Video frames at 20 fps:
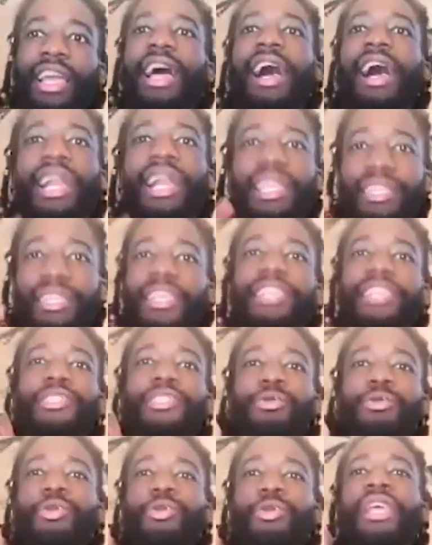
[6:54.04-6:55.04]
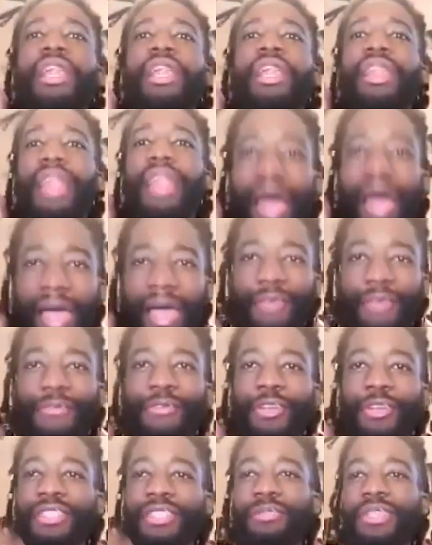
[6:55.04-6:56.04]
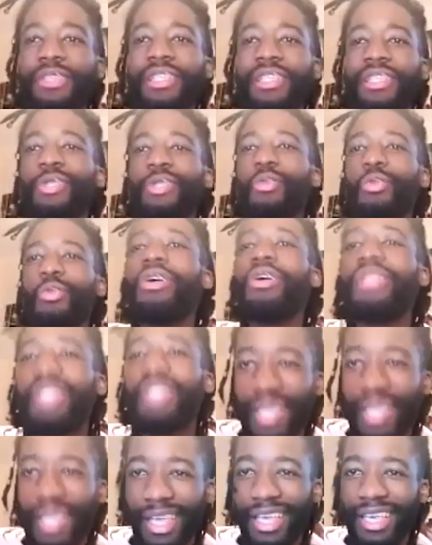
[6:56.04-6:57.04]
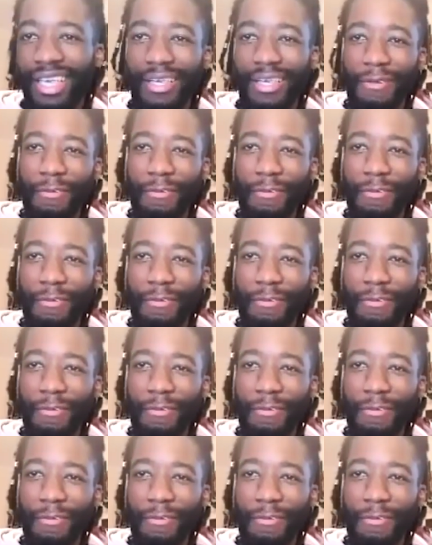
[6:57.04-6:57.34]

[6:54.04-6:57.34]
and you're still doing it live. Doesn't mean it's one take